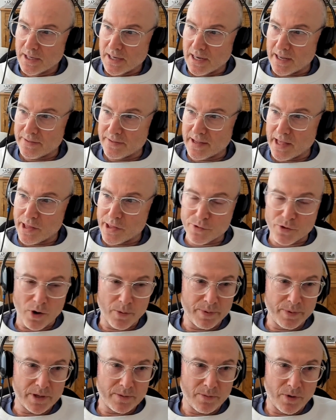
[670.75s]
and the
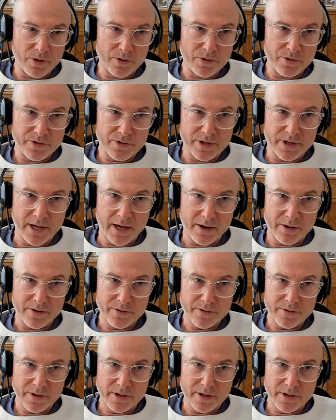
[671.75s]
Anthropic models are now